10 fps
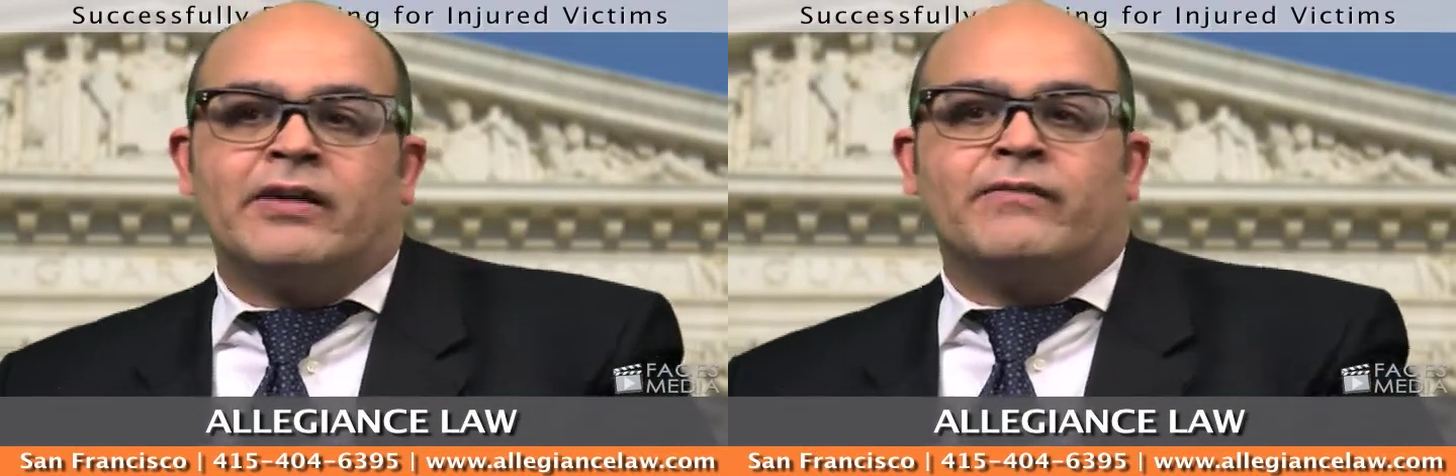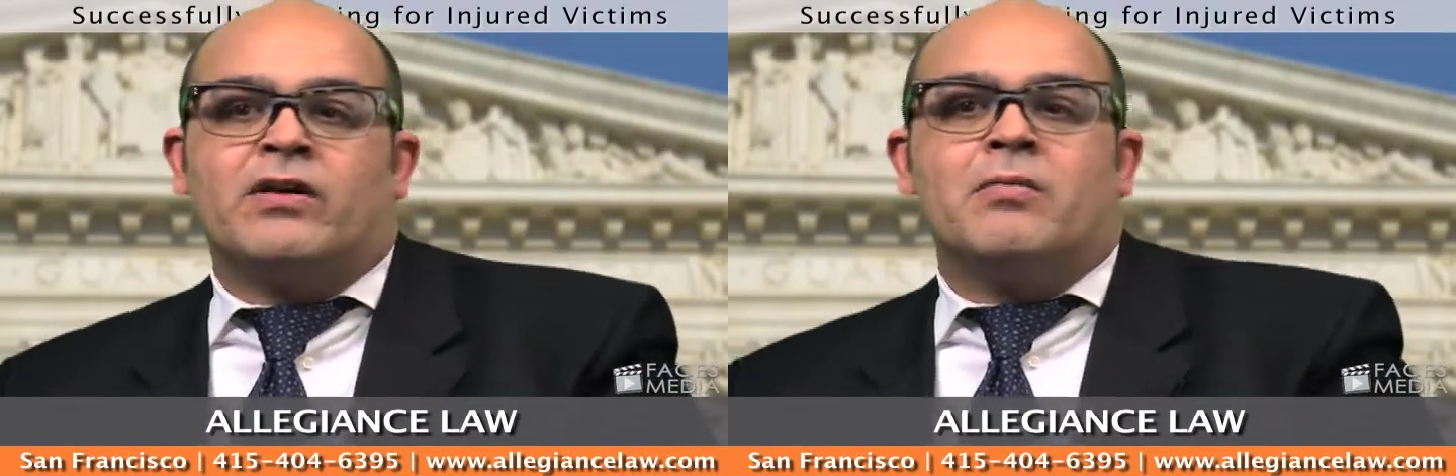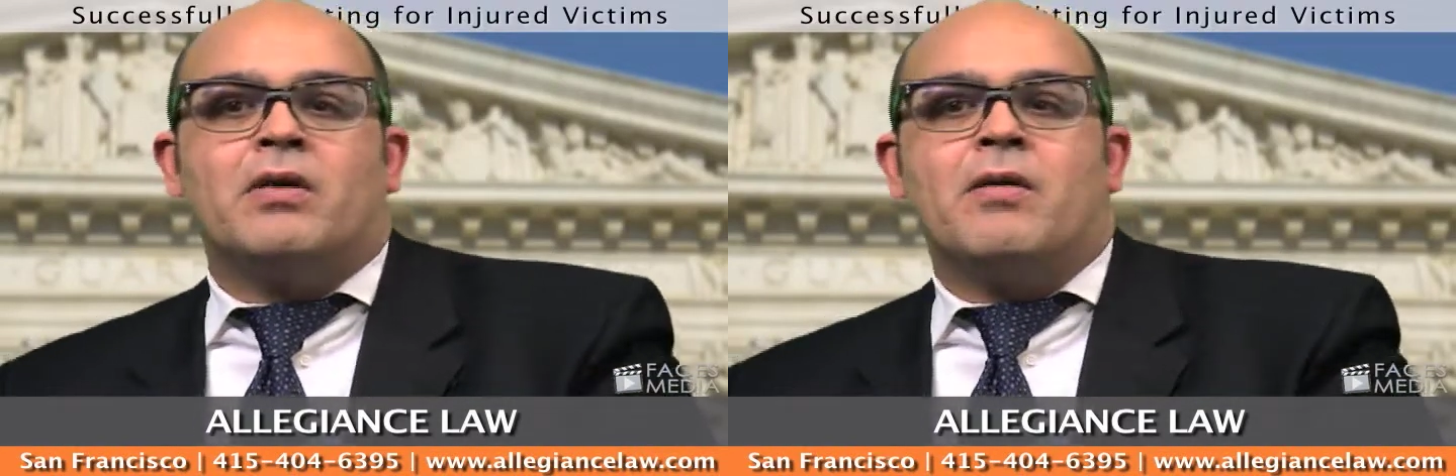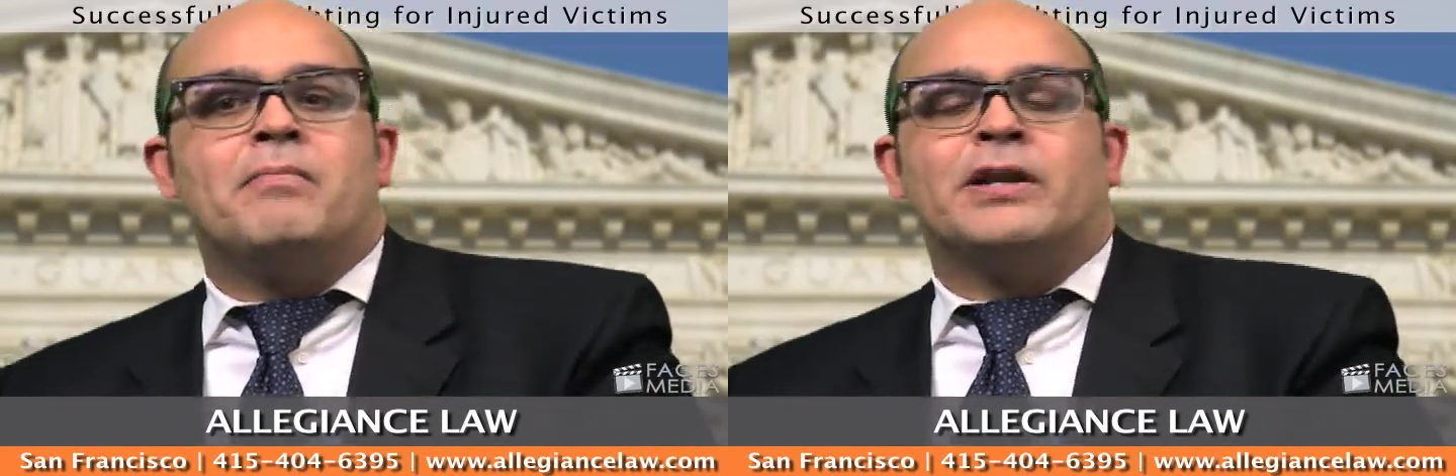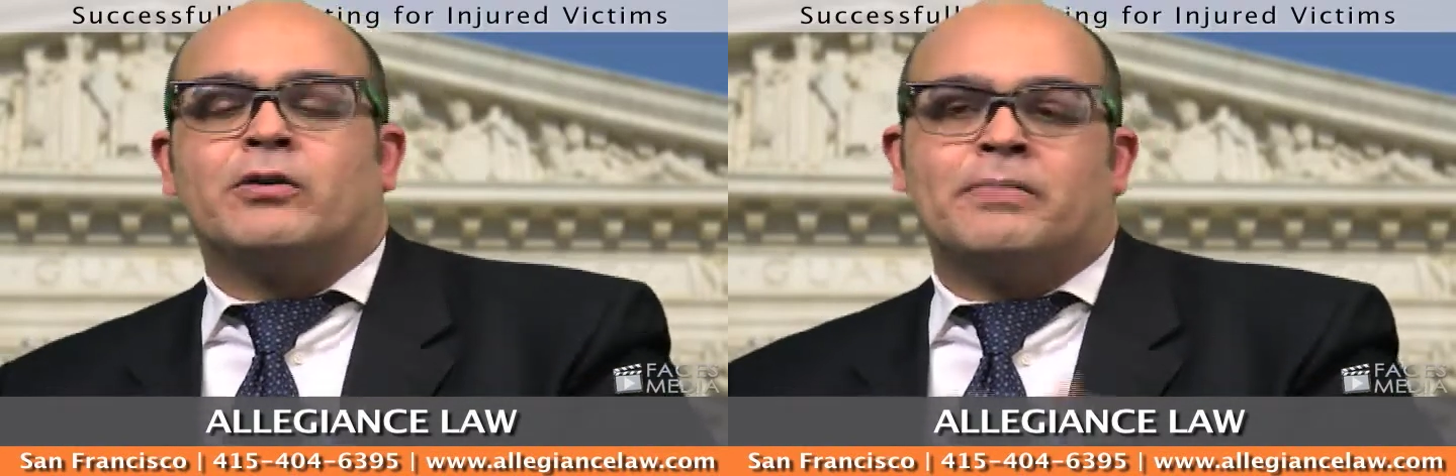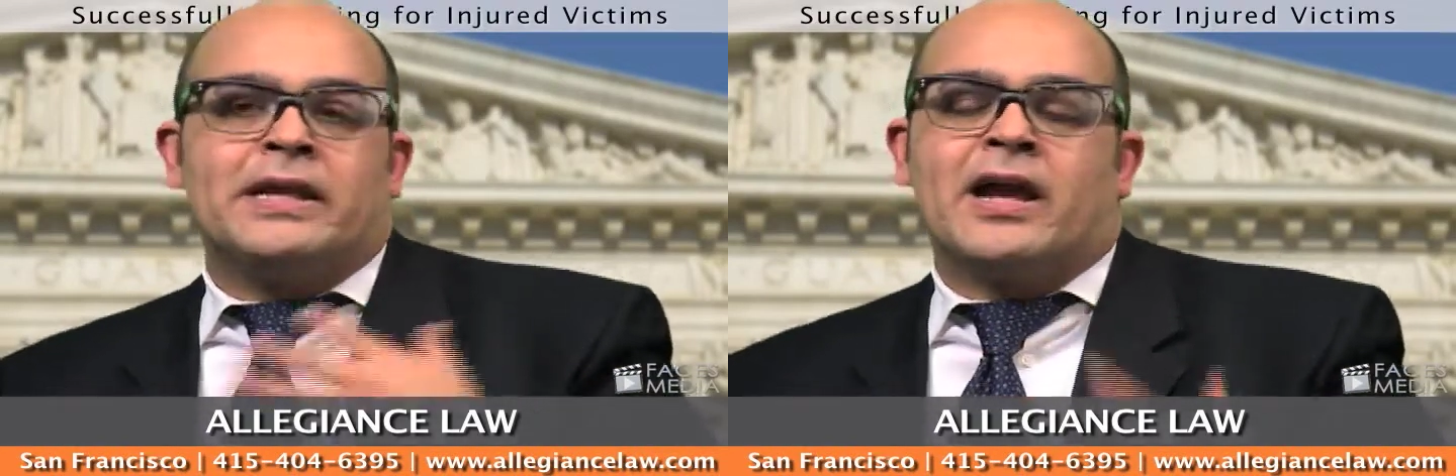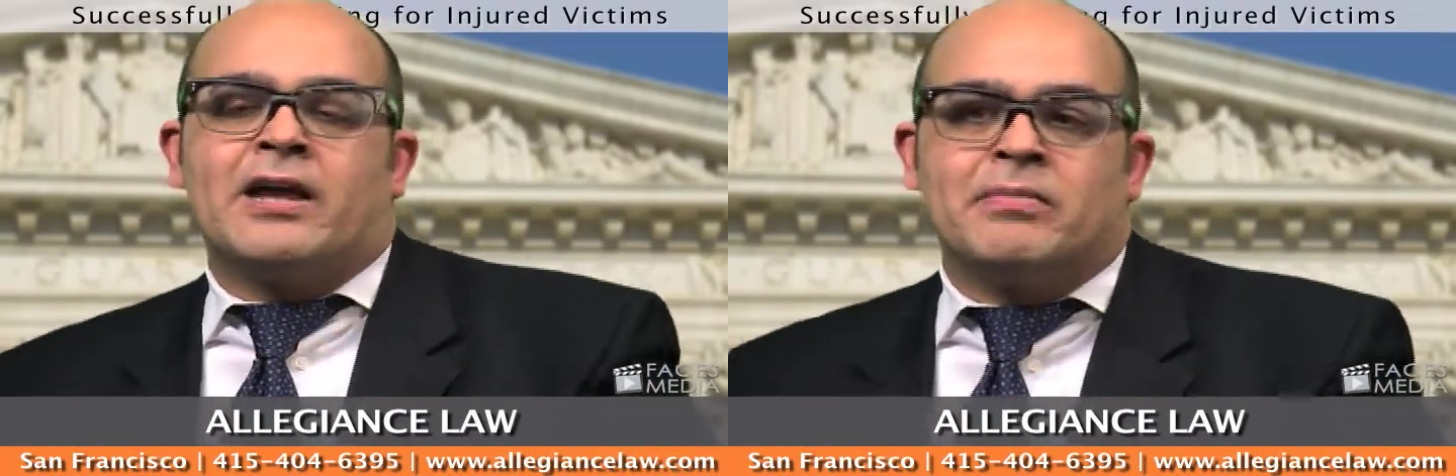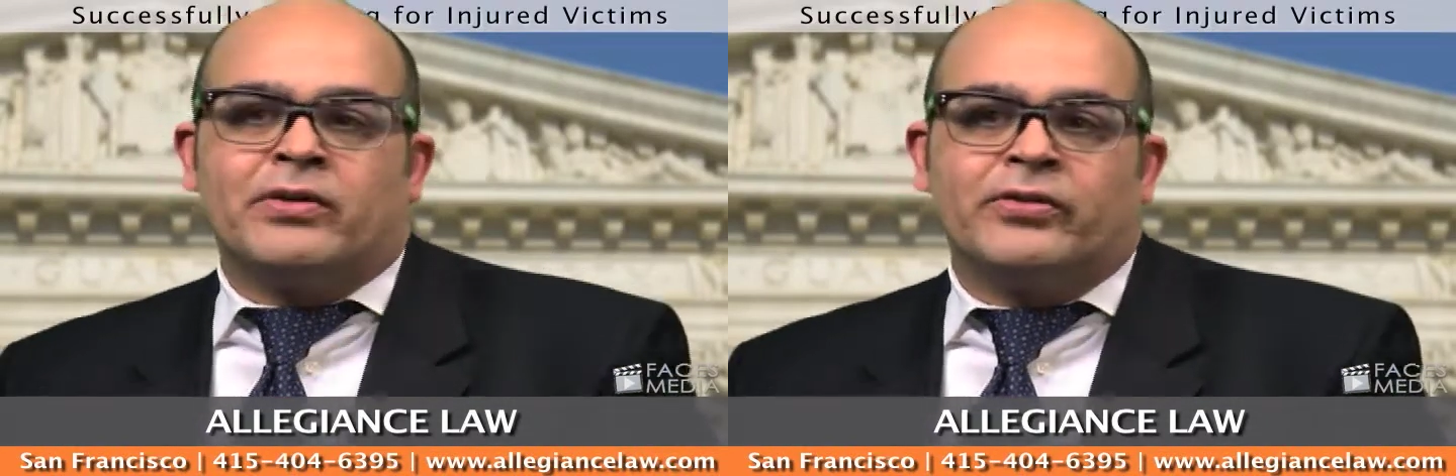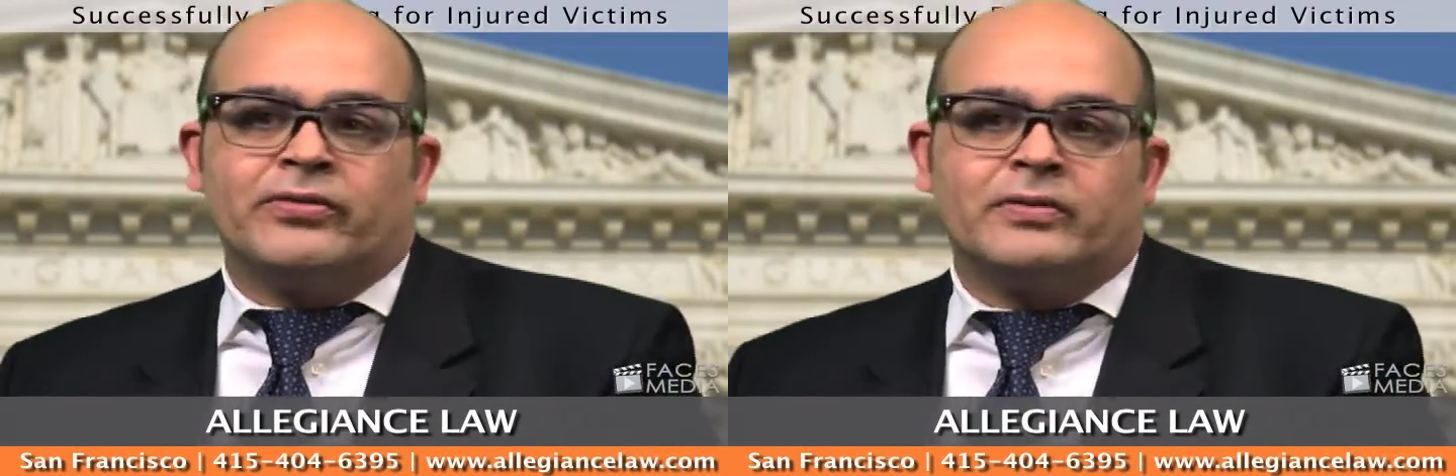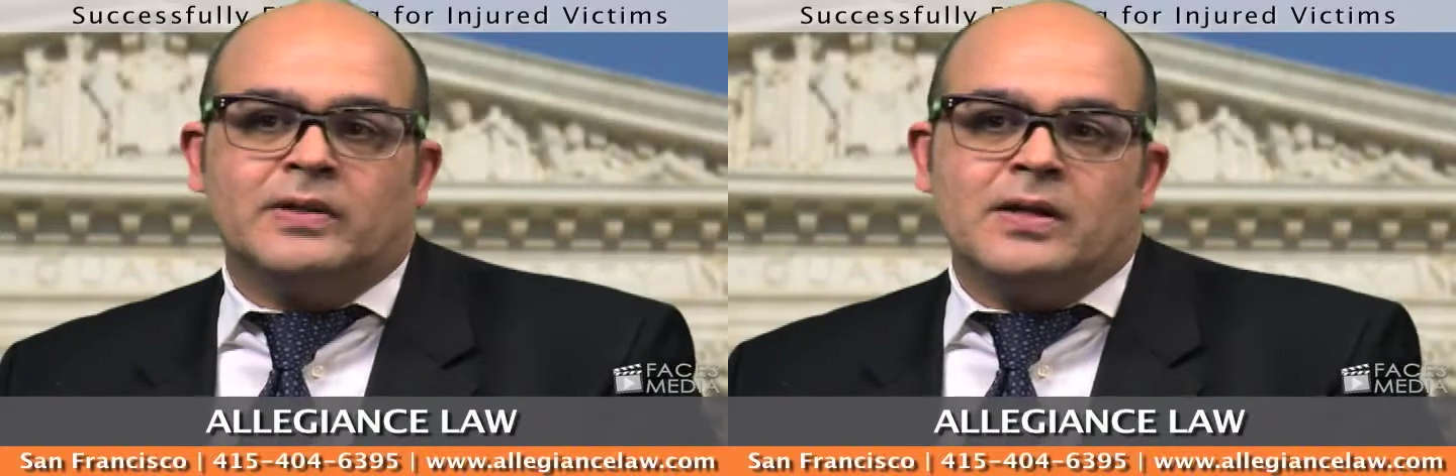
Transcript: get from bigger P I mills.